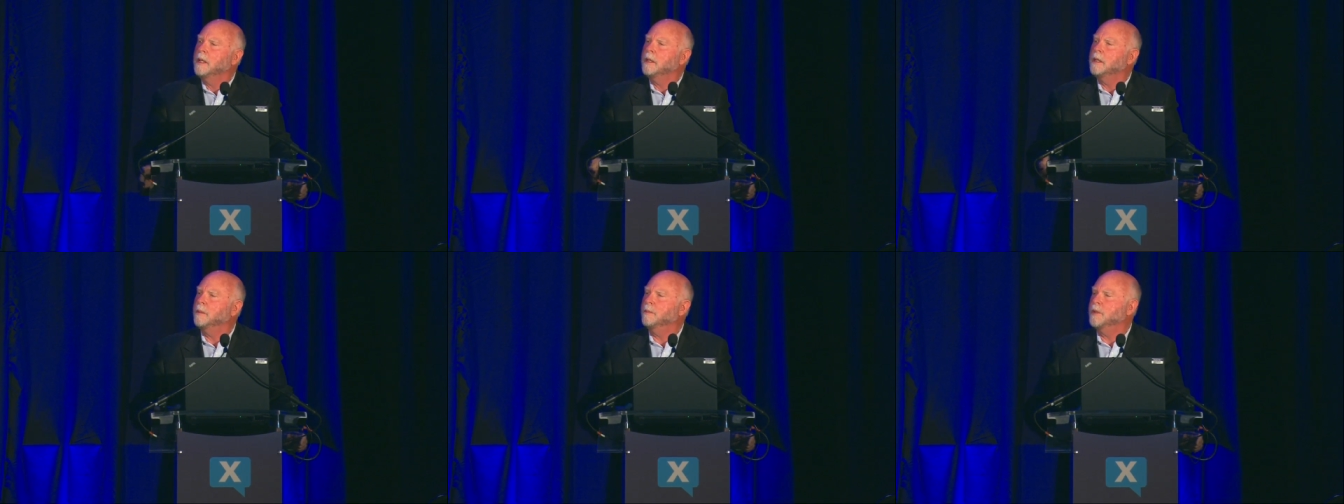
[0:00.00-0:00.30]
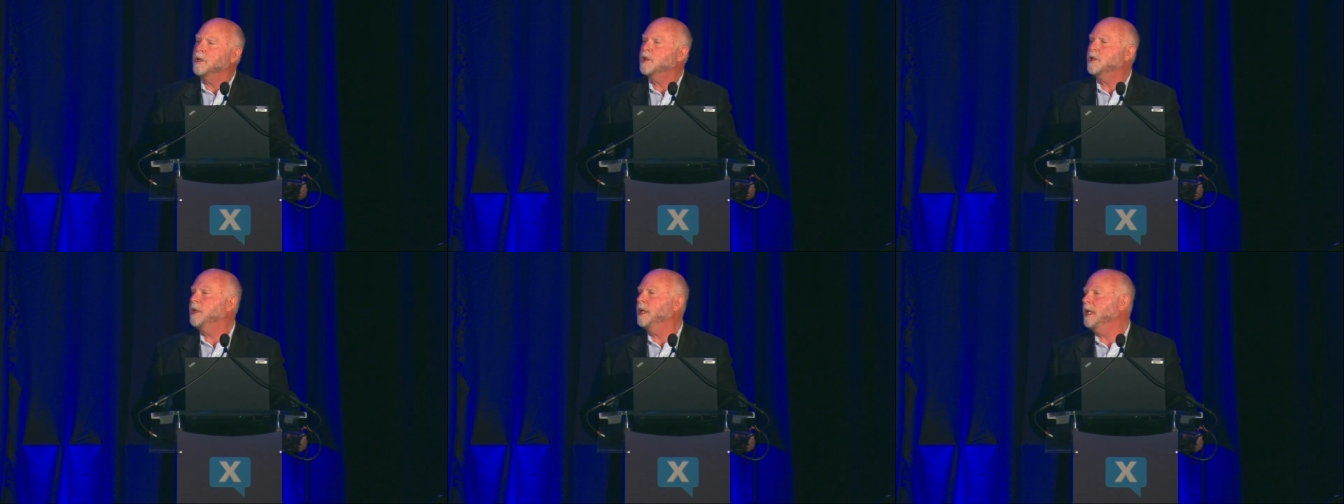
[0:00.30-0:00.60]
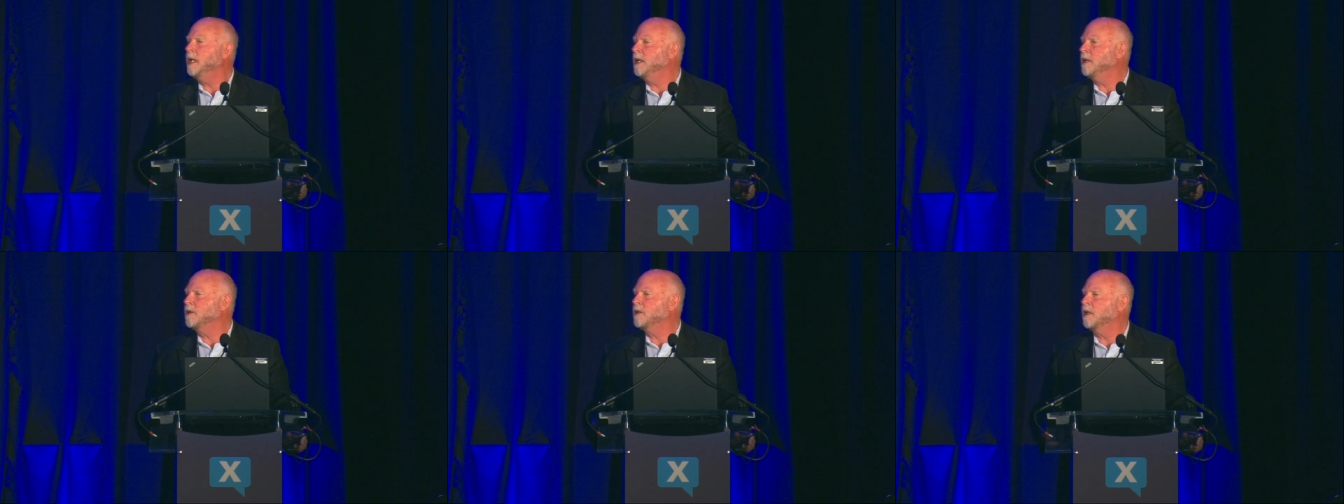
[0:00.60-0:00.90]
The
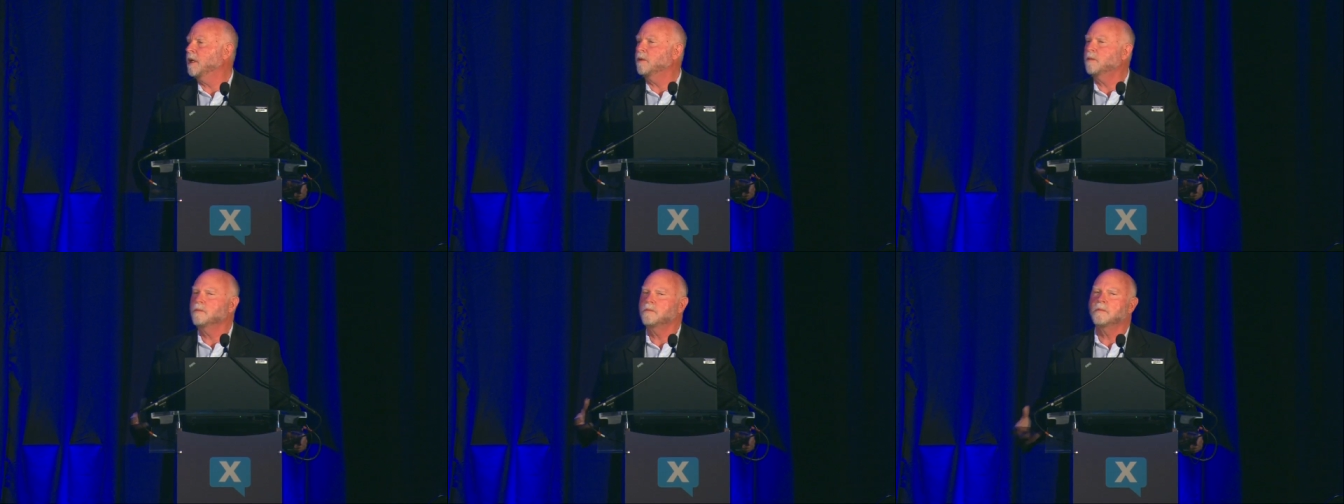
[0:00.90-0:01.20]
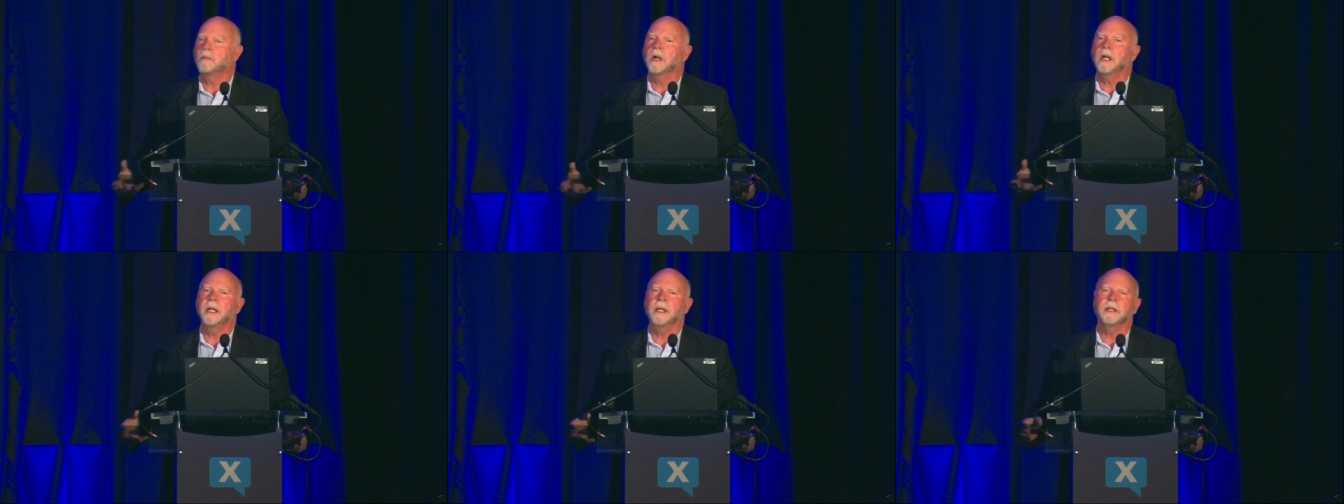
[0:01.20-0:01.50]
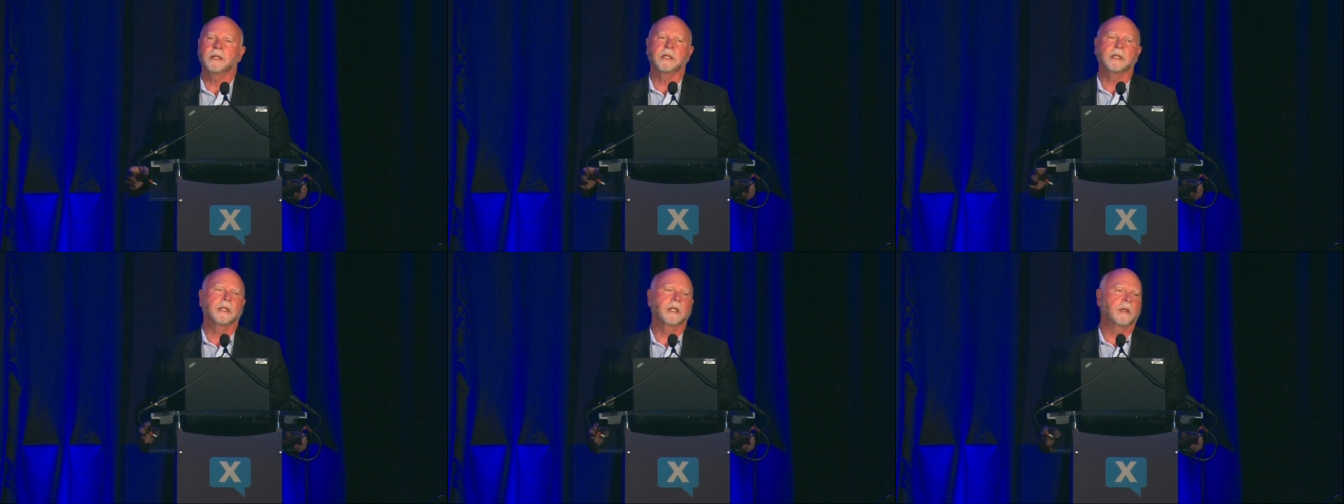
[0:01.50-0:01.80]
machines that
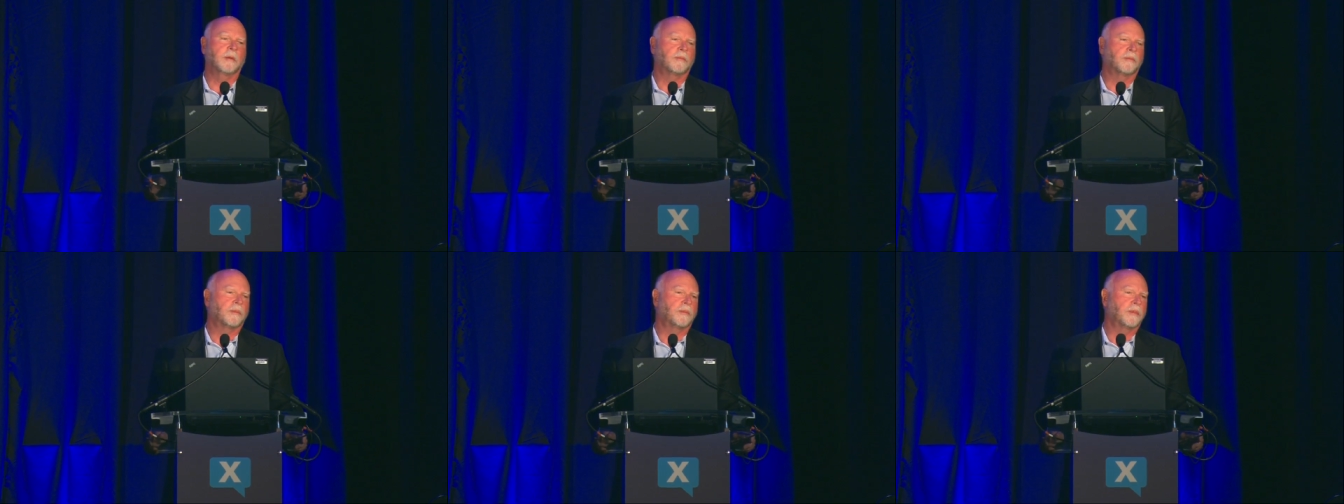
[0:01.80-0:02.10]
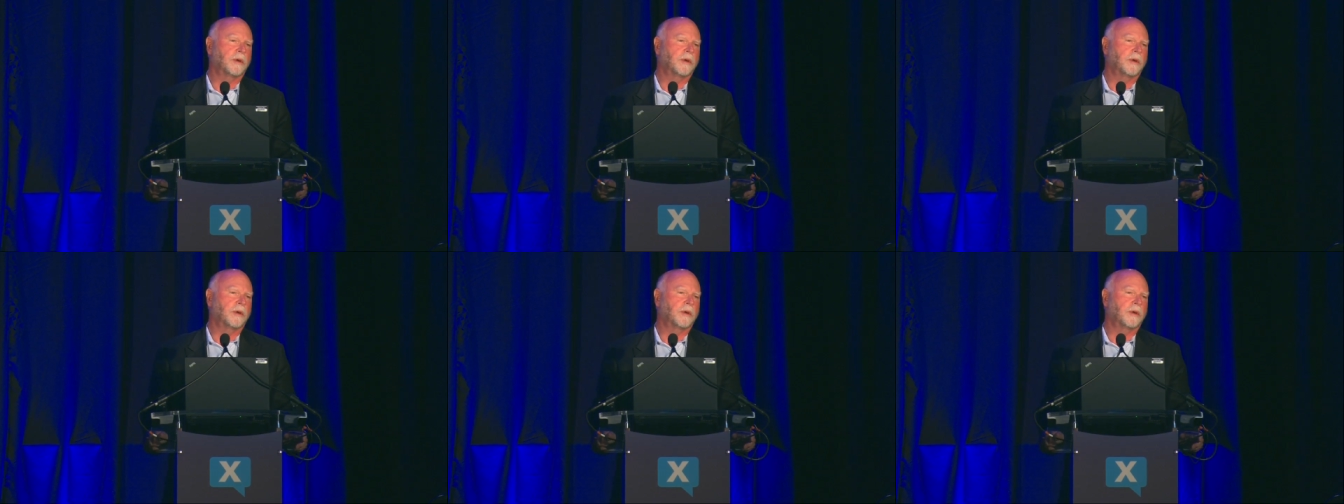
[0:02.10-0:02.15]
write and